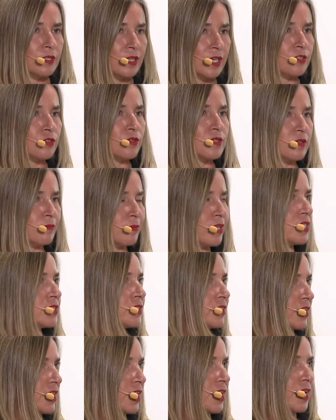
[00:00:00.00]
NATO is a
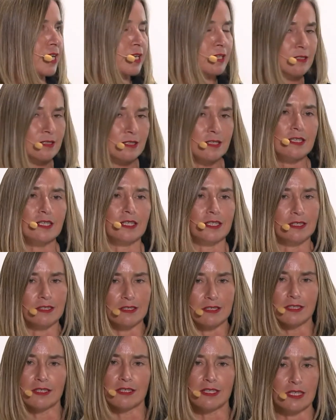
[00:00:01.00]
military alliance, and
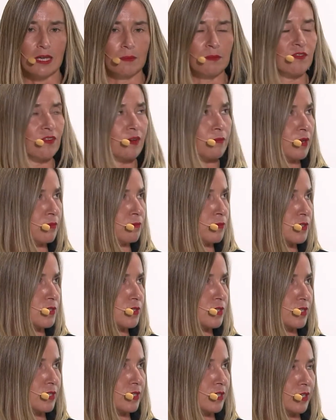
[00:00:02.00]
some of our
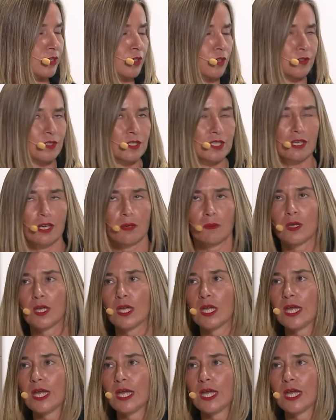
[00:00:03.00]
members are not the same.